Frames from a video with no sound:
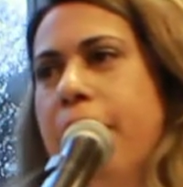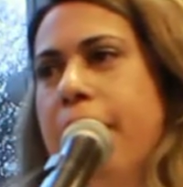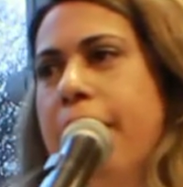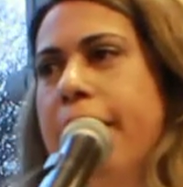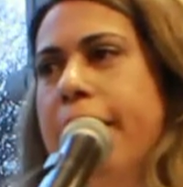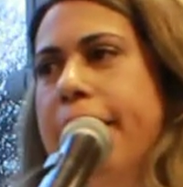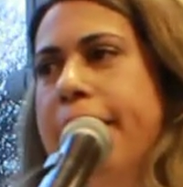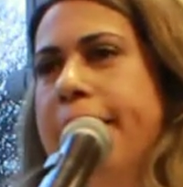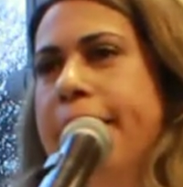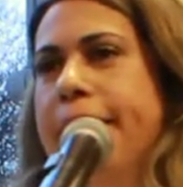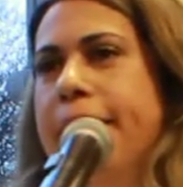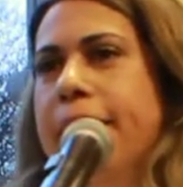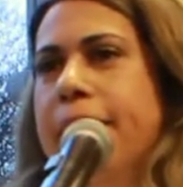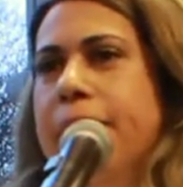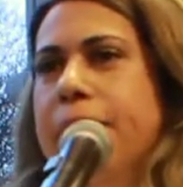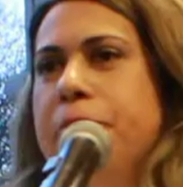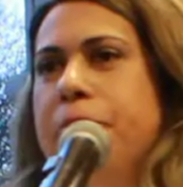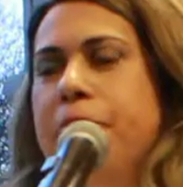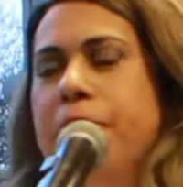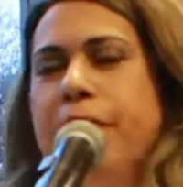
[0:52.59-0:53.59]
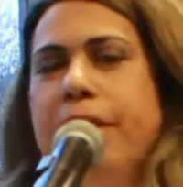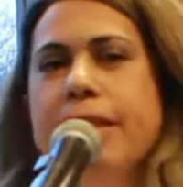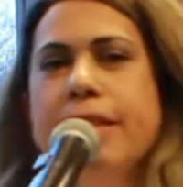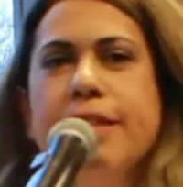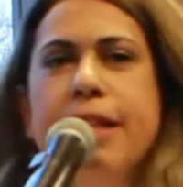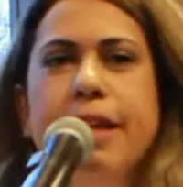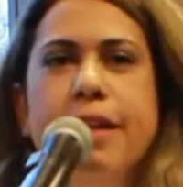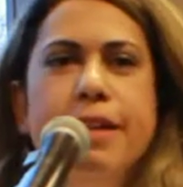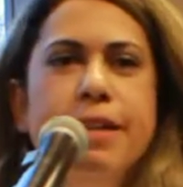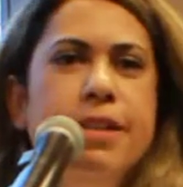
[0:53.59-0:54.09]
I am very
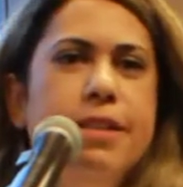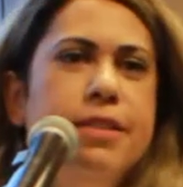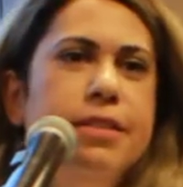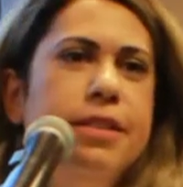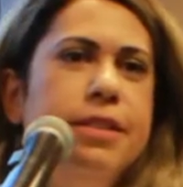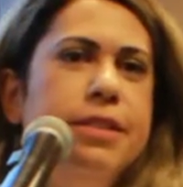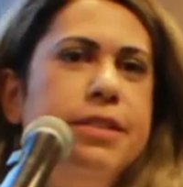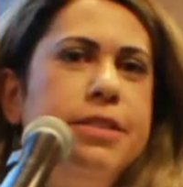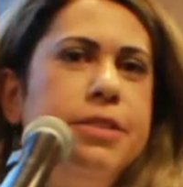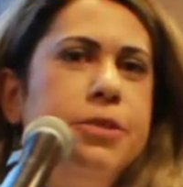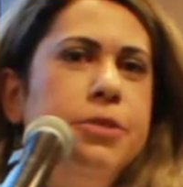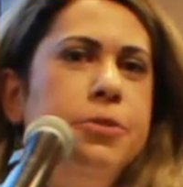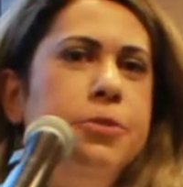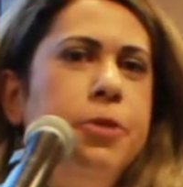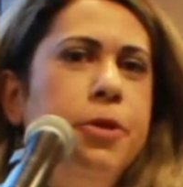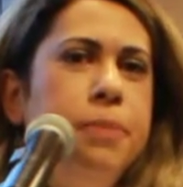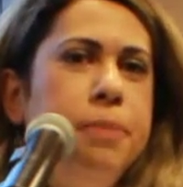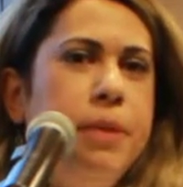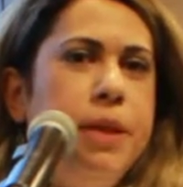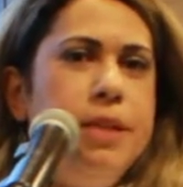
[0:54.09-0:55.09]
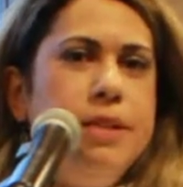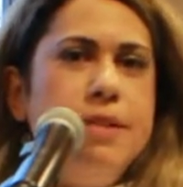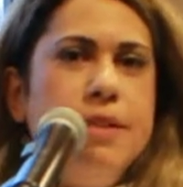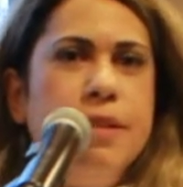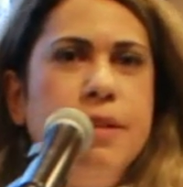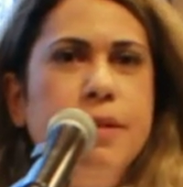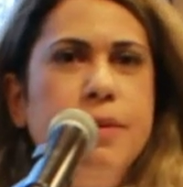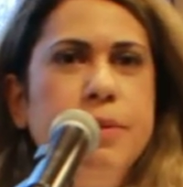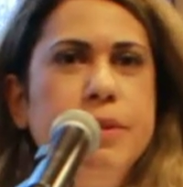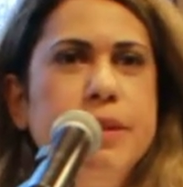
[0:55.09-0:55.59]
excited to
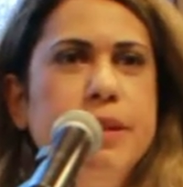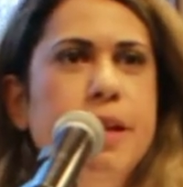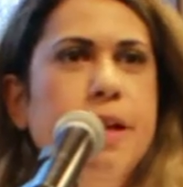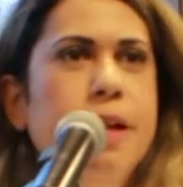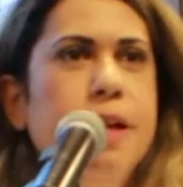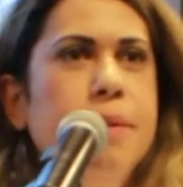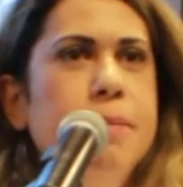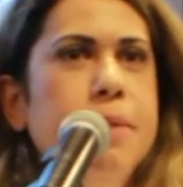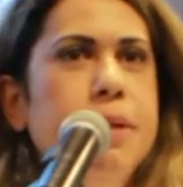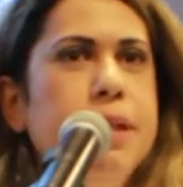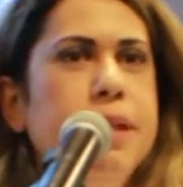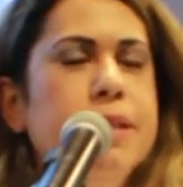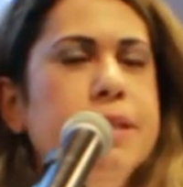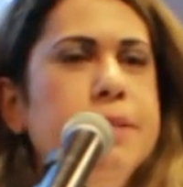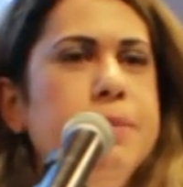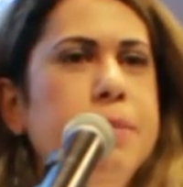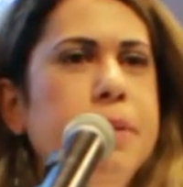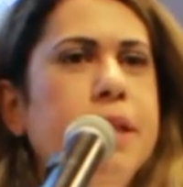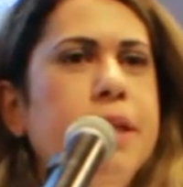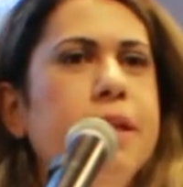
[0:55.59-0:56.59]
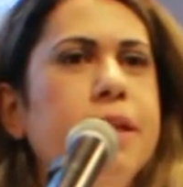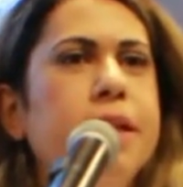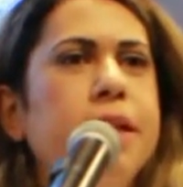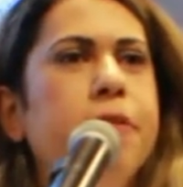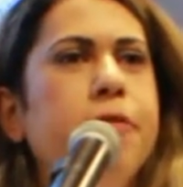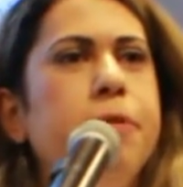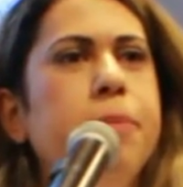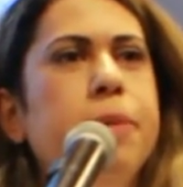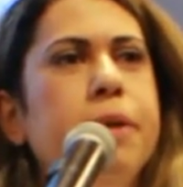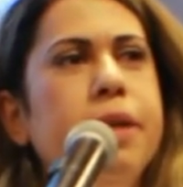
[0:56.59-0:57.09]
meet Wissam and Yasmin and
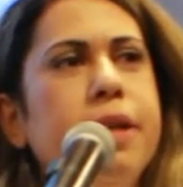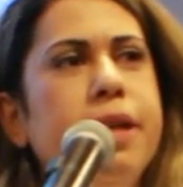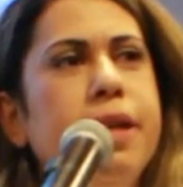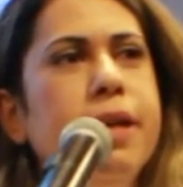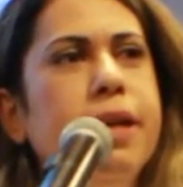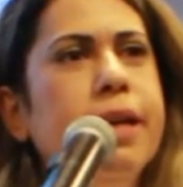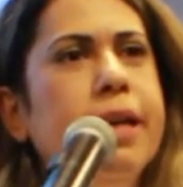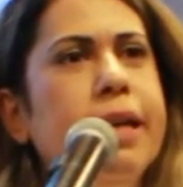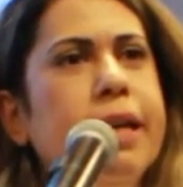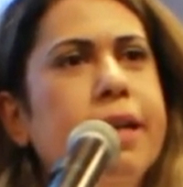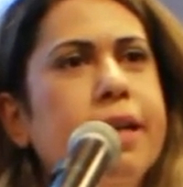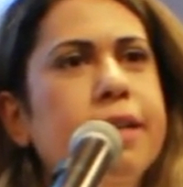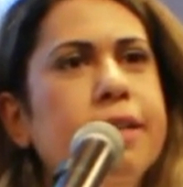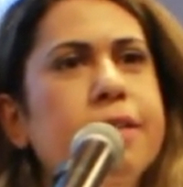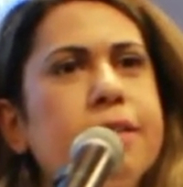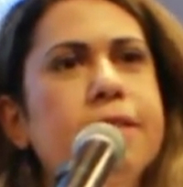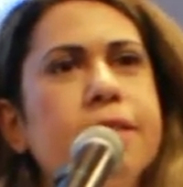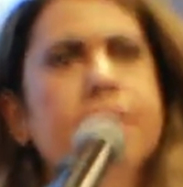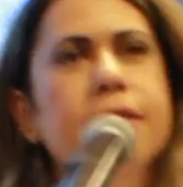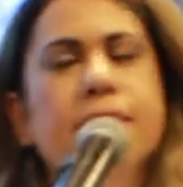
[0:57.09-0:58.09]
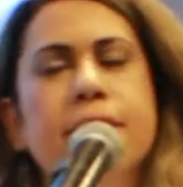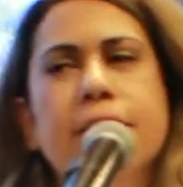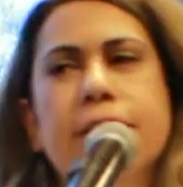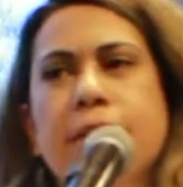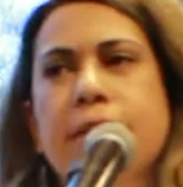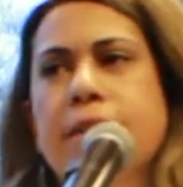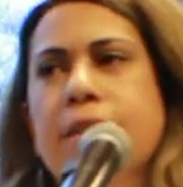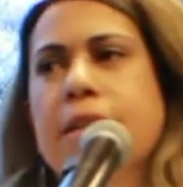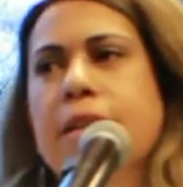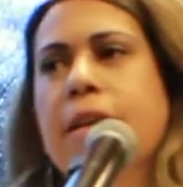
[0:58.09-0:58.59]
everybody. And
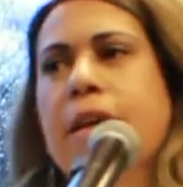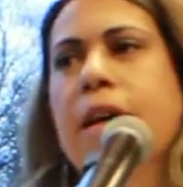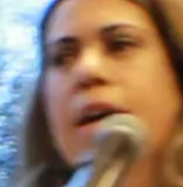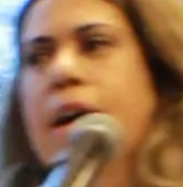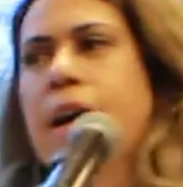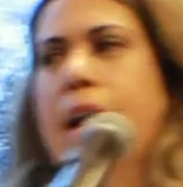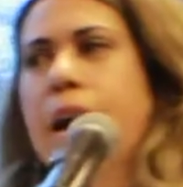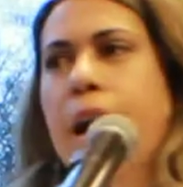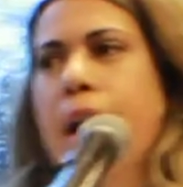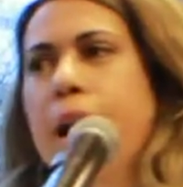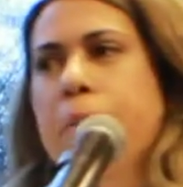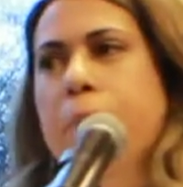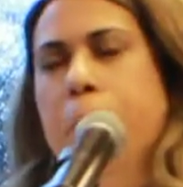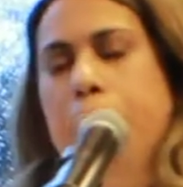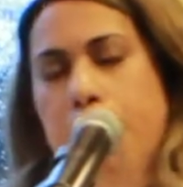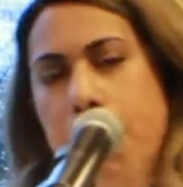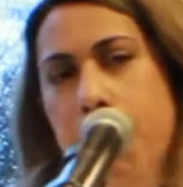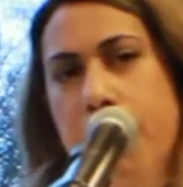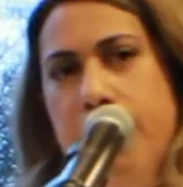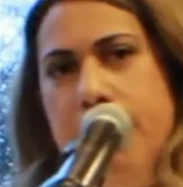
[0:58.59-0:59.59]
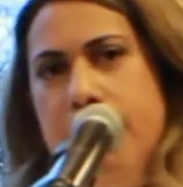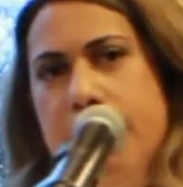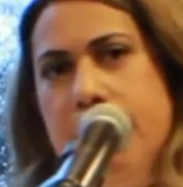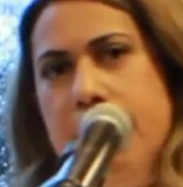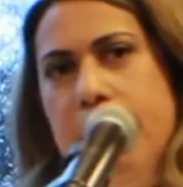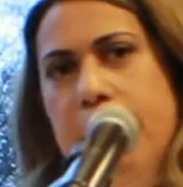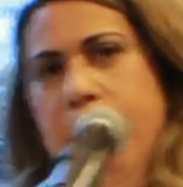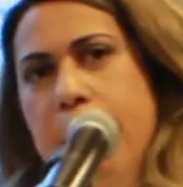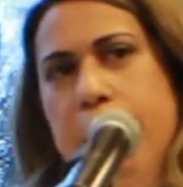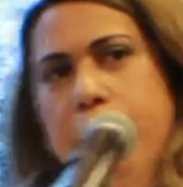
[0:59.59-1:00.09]
uh, I'm a
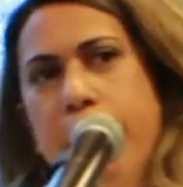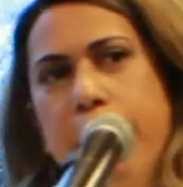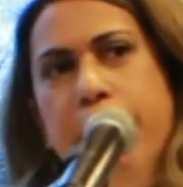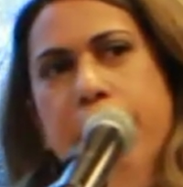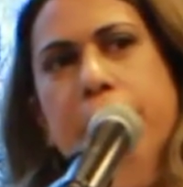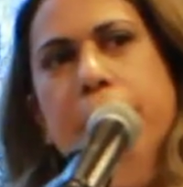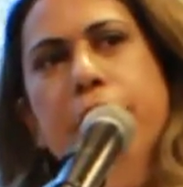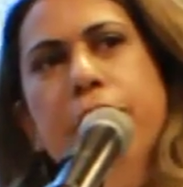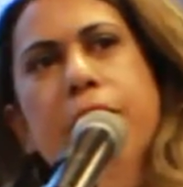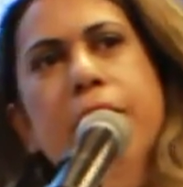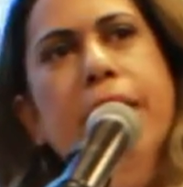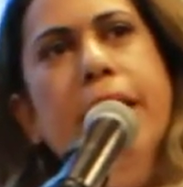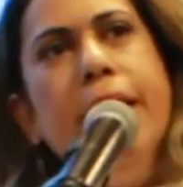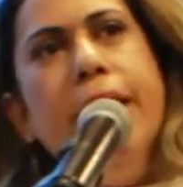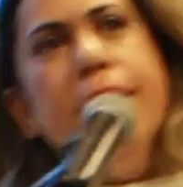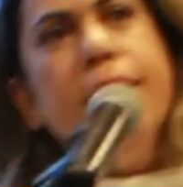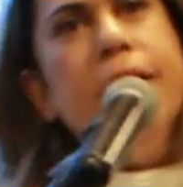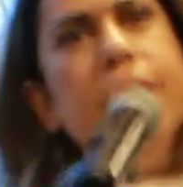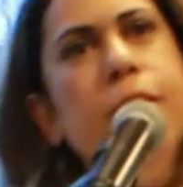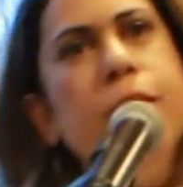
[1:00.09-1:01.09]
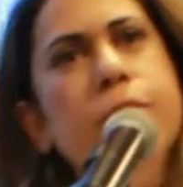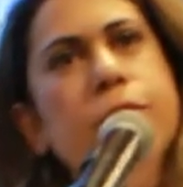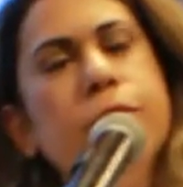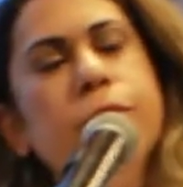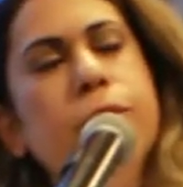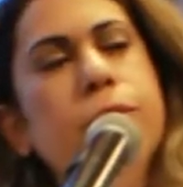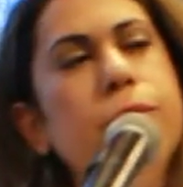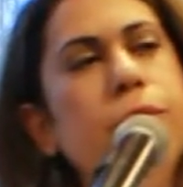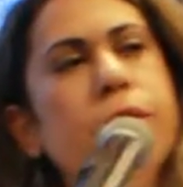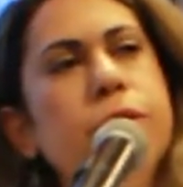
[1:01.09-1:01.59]
poet and writer, and I
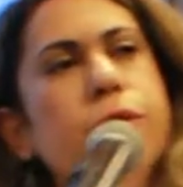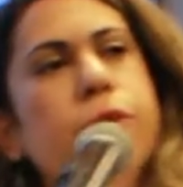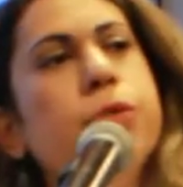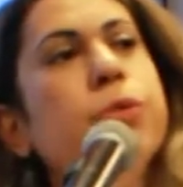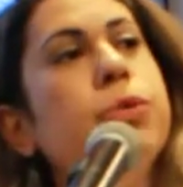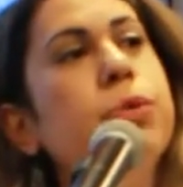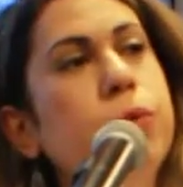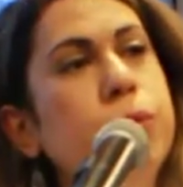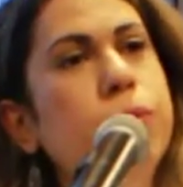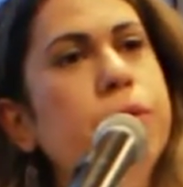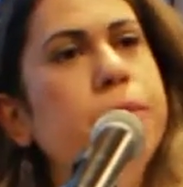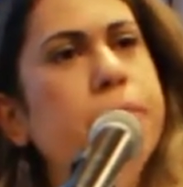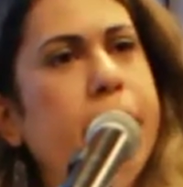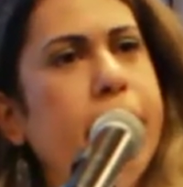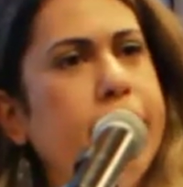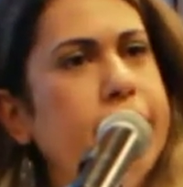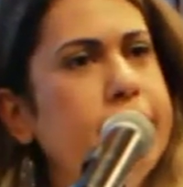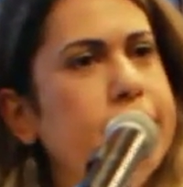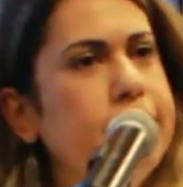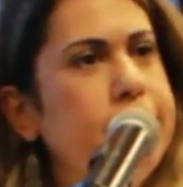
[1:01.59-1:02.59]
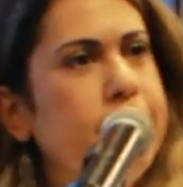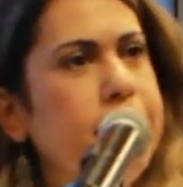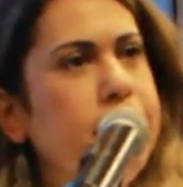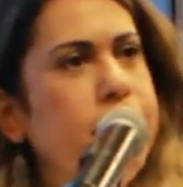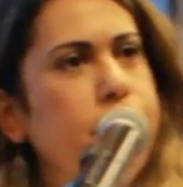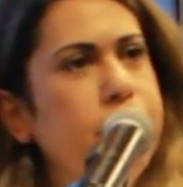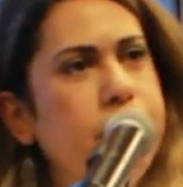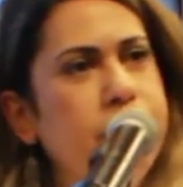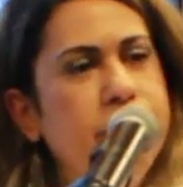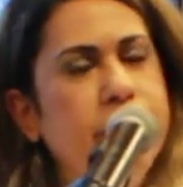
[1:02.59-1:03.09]
also run Sukoon
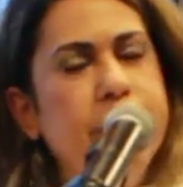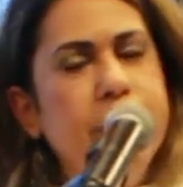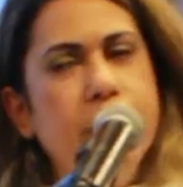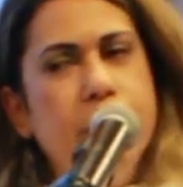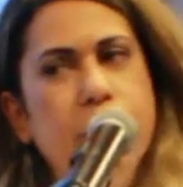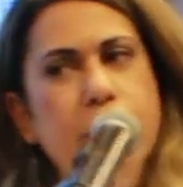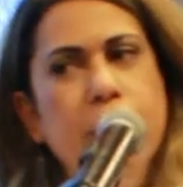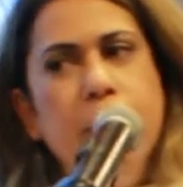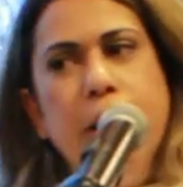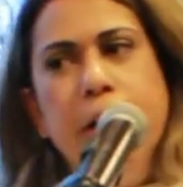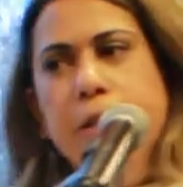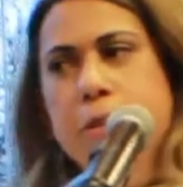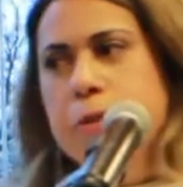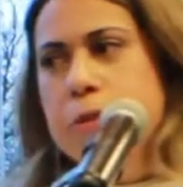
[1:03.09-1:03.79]
magazine. You can find it online,